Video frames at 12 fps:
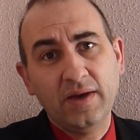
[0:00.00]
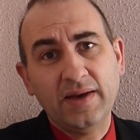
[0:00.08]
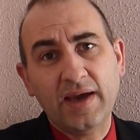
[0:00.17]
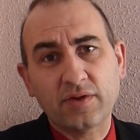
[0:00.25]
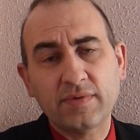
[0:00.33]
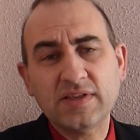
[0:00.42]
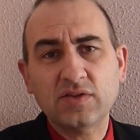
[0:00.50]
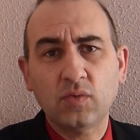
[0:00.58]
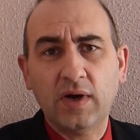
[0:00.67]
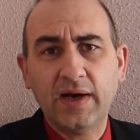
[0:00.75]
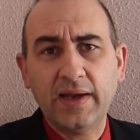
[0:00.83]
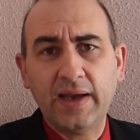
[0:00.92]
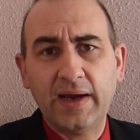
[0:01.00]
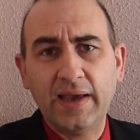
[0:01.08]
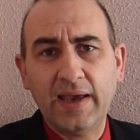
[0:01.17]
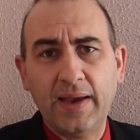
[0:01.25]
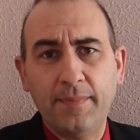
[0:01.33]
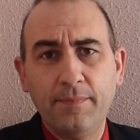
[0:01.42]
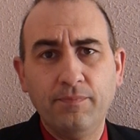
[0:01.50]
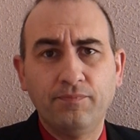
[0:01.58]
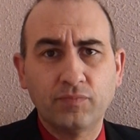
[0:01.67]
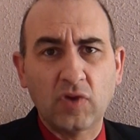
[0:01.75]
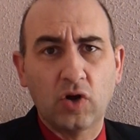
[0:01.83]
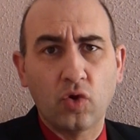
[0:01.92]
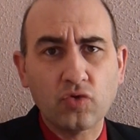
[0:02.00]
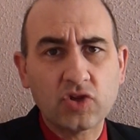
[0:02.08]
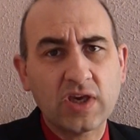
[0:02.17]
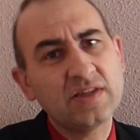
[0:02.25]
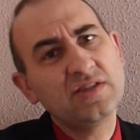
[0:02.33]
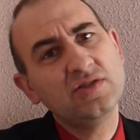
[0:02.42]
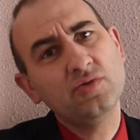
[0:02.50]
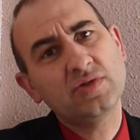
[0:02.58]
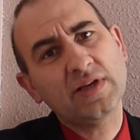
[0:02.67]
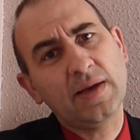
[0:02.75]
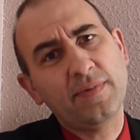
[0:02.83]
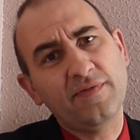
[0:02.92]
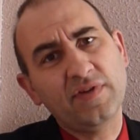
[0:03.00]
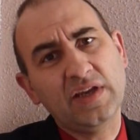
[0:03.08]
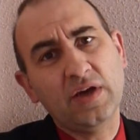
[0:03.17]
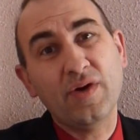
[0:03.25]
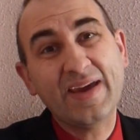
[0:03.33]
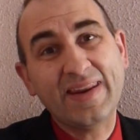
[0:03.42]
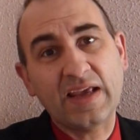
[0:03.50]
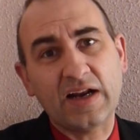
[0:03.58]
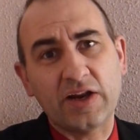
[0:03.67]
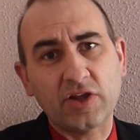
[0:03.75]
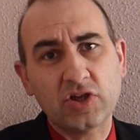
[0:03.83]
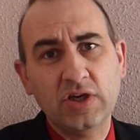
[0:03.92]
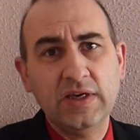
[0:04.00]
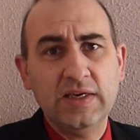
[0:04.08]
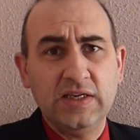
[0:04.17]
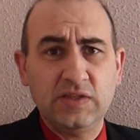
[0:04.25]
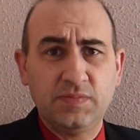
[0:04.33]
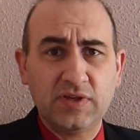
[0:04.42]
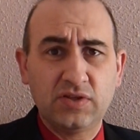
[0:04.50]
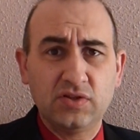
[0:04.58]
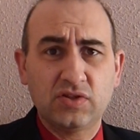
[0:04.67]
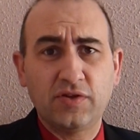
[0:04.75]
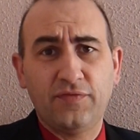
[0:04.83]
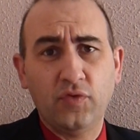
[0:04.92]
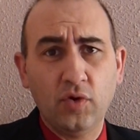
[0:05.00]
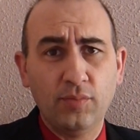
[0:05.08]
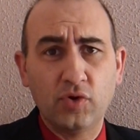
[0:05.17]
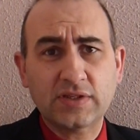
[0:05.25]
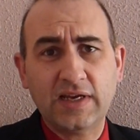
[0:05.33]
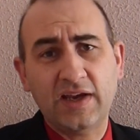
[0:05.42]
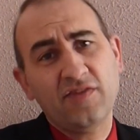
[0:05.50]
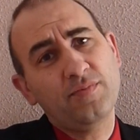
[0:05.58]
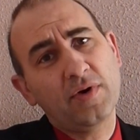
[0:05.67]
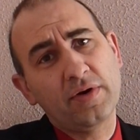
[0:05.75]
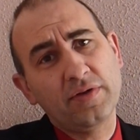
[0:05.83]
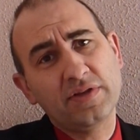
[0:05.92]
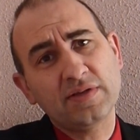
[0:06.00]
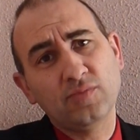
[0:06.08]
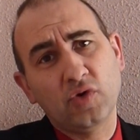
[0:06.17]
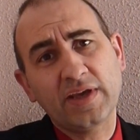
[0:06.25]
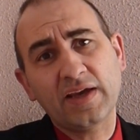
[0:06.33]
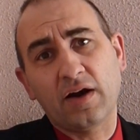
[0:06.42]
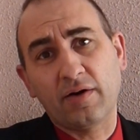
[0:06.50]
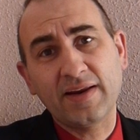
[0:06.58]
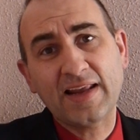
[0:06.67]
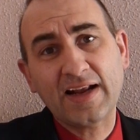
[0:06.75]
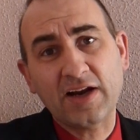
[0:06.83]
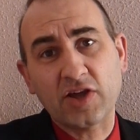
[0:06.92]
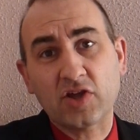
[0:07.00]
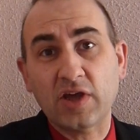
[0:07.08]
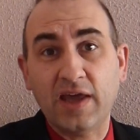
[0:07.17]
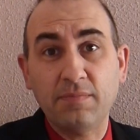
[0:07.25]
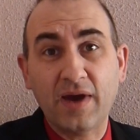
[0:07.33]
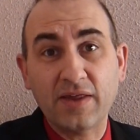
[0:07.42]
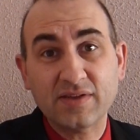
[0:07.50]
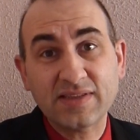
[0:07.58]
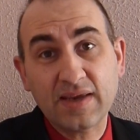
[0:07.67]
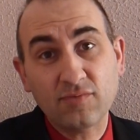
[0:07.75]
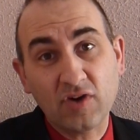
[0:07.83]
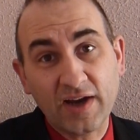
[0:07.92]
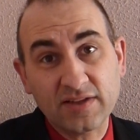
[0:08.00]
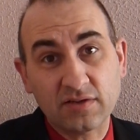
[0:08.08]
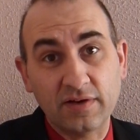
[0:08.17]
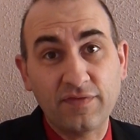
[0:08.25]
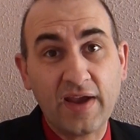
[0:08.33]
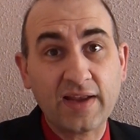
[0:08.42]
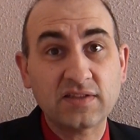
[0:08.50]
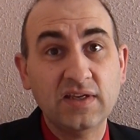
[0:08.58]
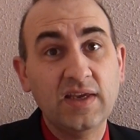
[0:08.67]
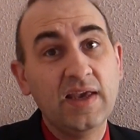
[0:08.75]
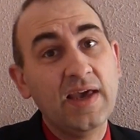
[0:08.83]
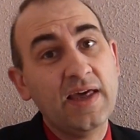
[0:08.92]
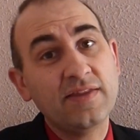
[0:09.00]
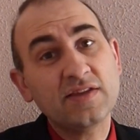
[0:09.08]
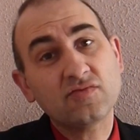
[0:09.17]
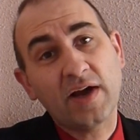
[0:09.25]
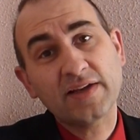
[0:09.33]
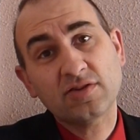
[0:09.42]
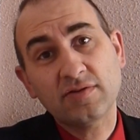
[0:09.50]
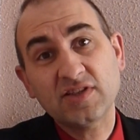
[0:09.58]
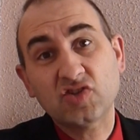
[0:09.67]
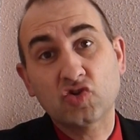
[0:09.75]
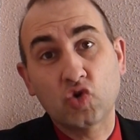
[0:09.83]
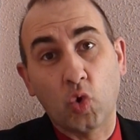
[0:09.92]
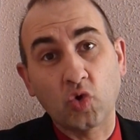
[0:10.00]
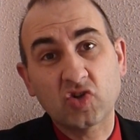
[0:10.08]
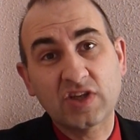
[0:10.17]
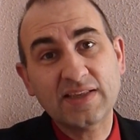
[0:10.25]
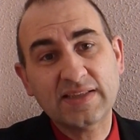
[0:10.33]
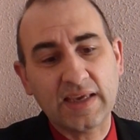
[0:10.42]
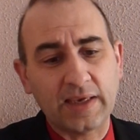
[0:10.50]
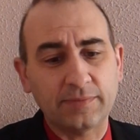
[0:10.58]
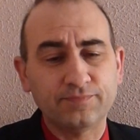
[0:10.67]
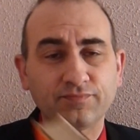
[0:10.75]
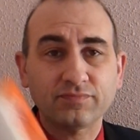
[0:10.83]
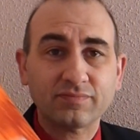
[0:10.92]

Now, the reason why I am launching this new type of video in English is because the 4 books I have borrowed this morning are in English, and by the same writer, in fact, and this writer is George Gissing.